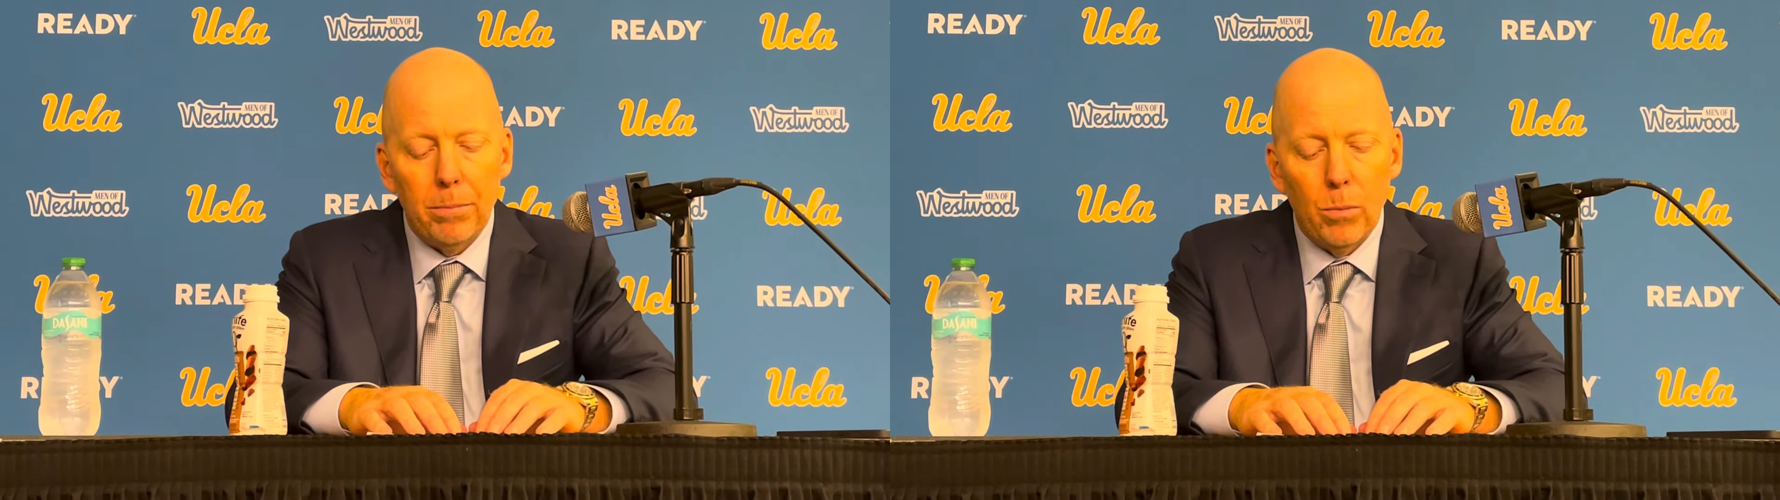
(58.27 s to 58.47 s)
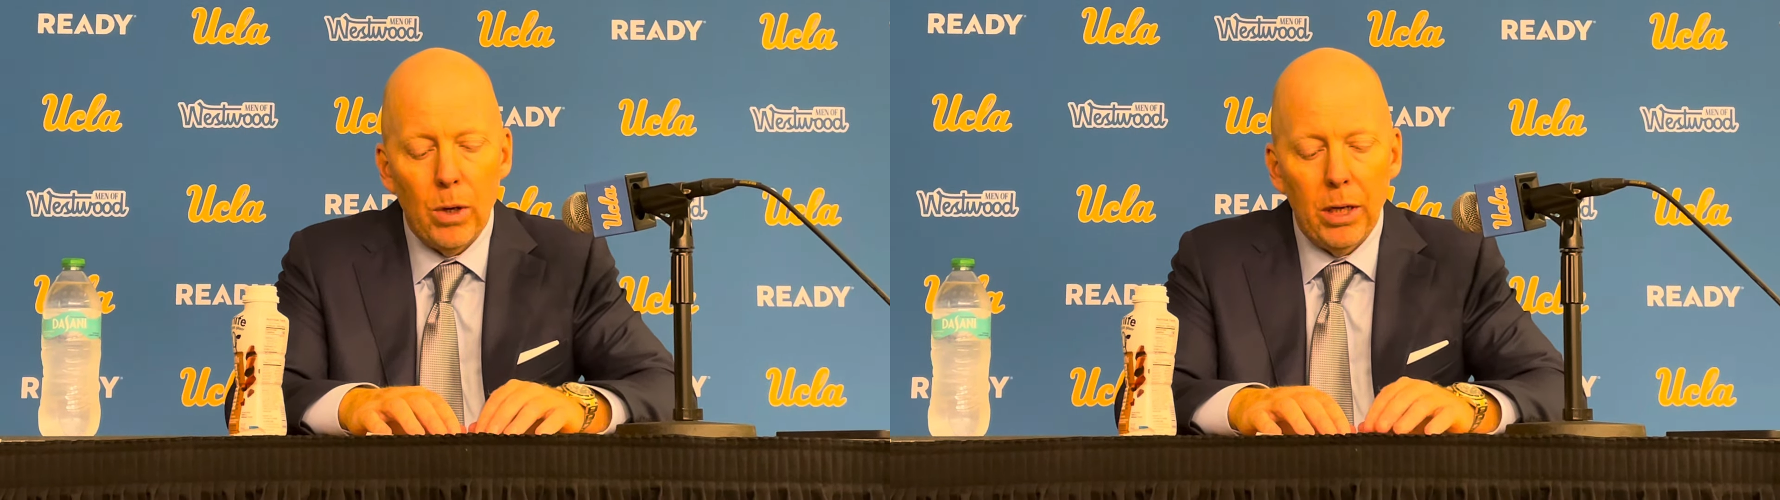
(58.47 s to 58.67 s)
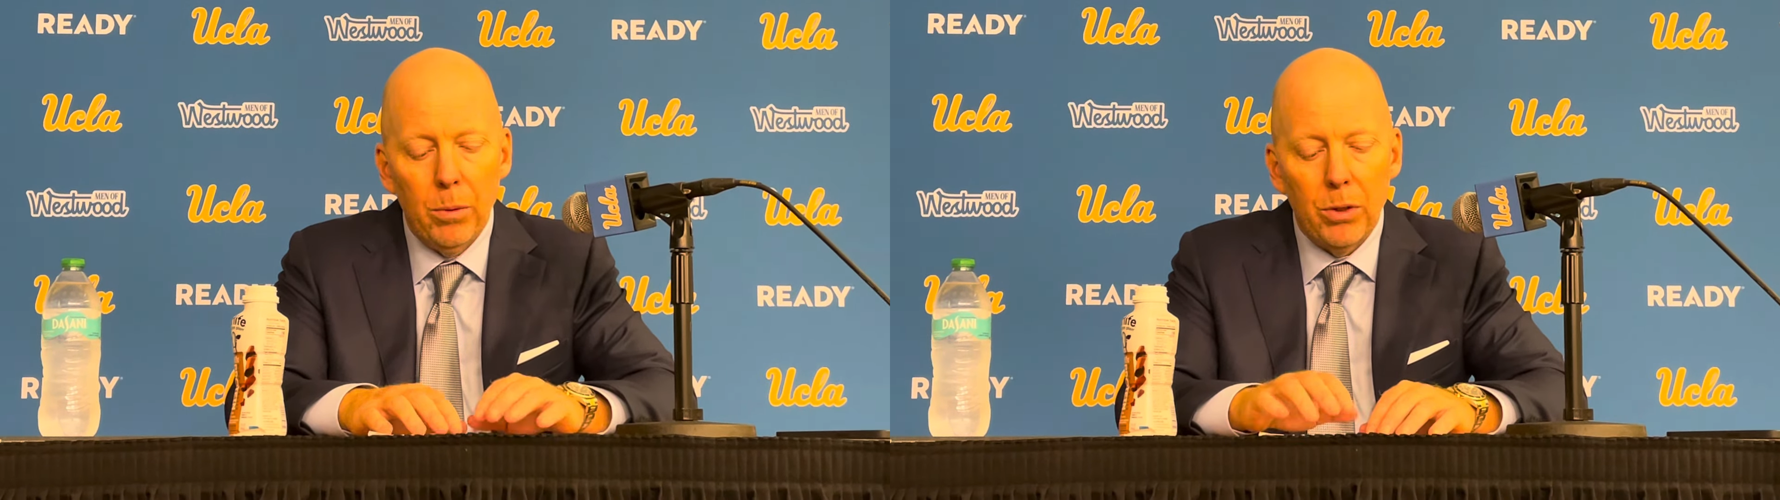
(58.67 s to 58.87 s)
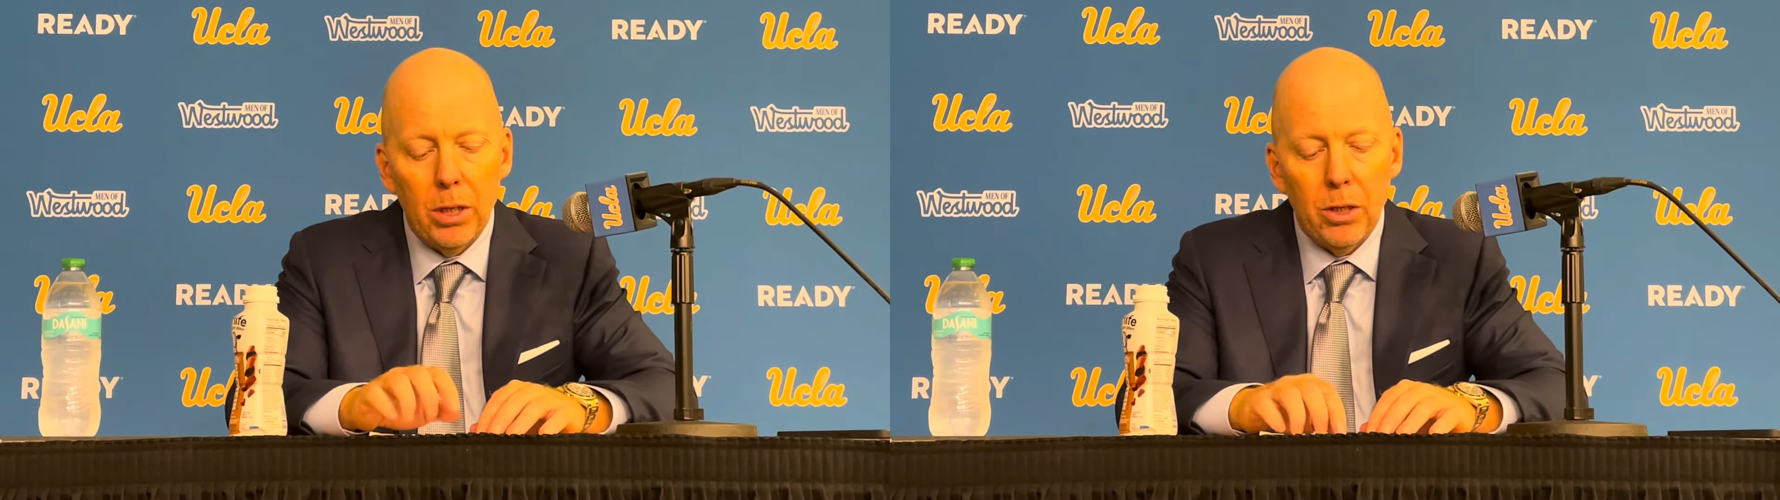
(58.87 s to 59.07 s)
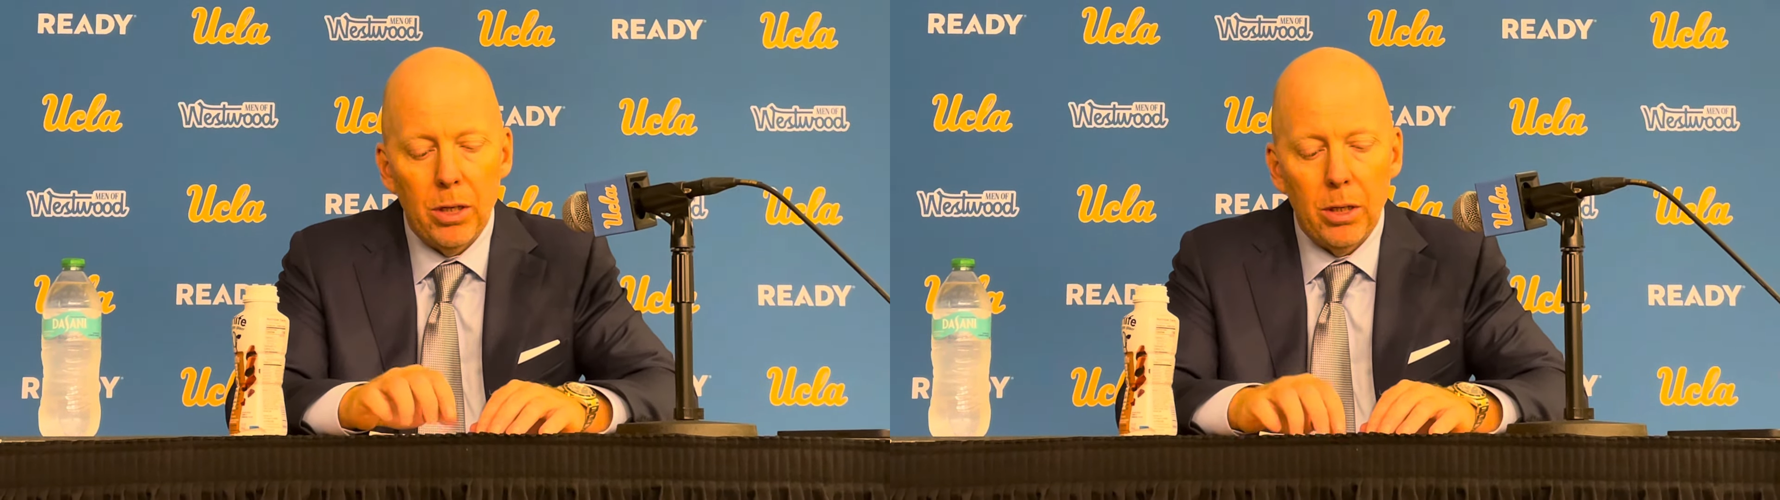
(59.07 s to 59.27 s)
While he was an
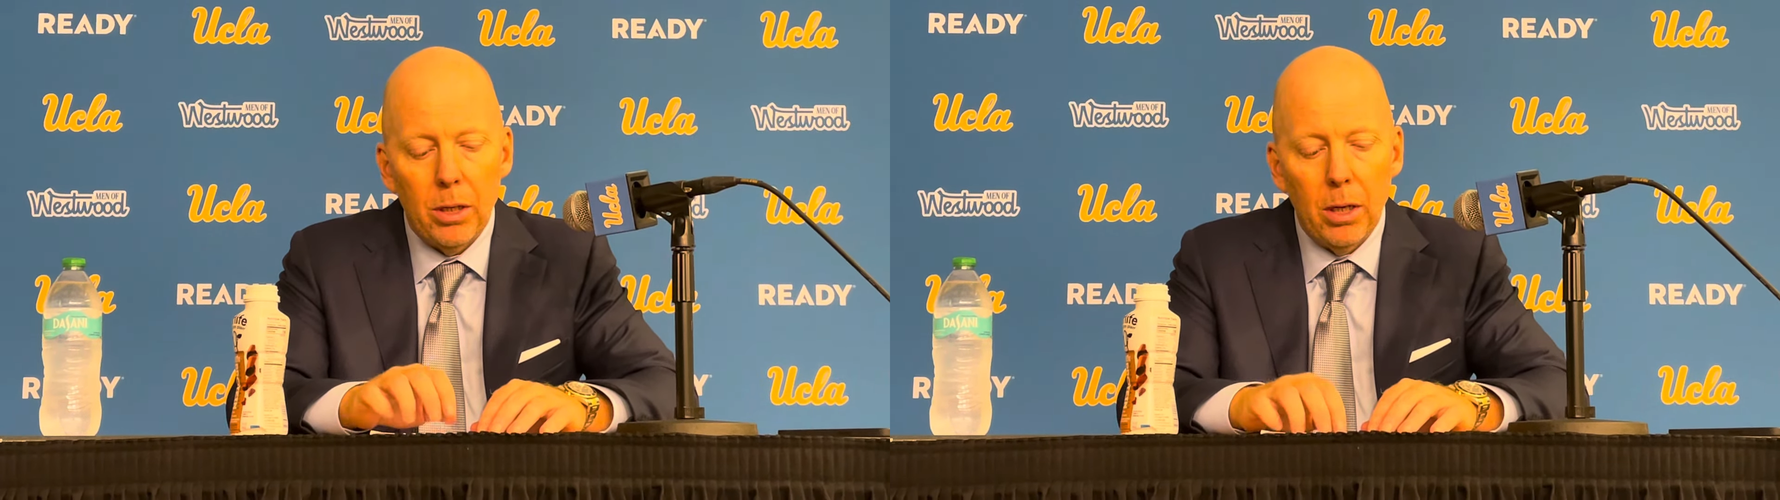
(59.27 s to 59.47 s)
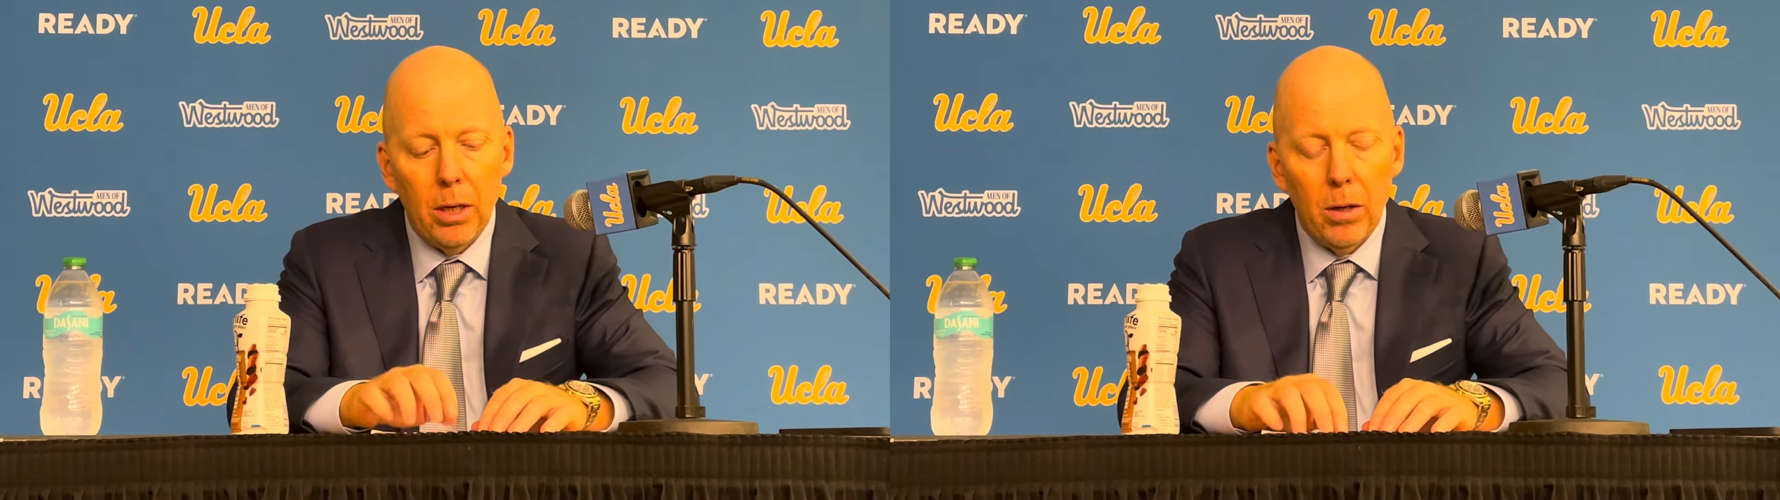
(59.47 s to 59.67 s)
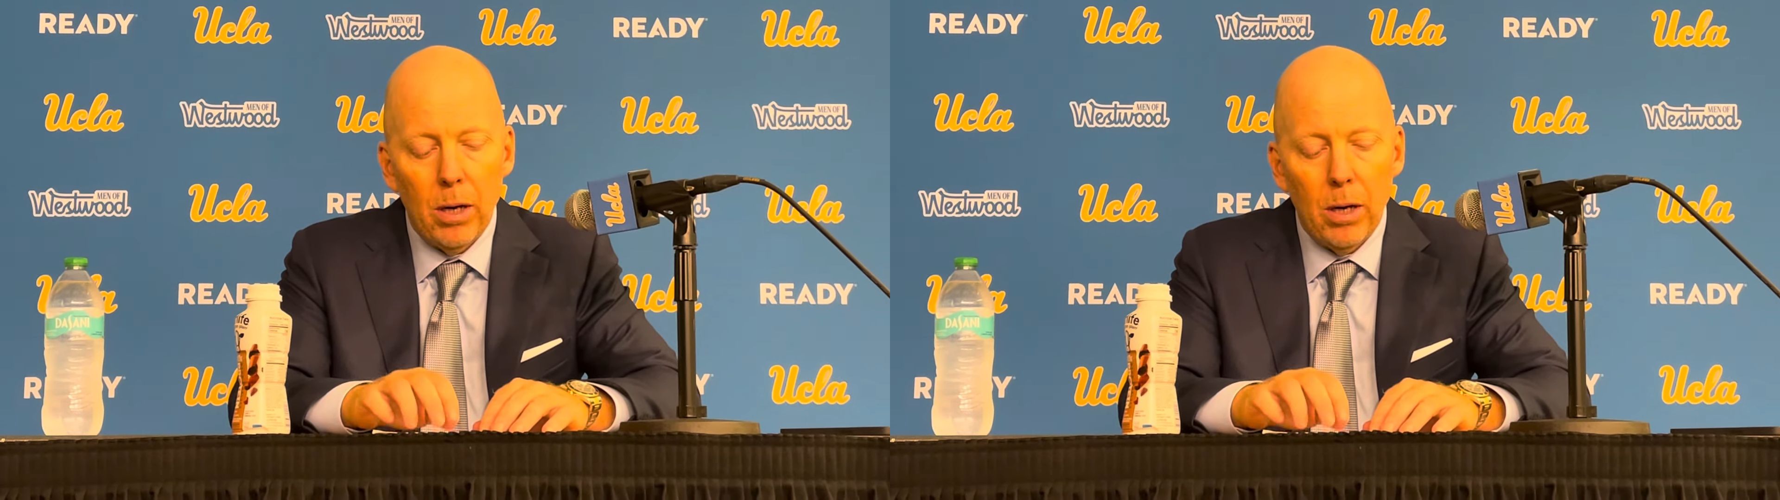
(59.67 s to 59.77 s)
assistant here,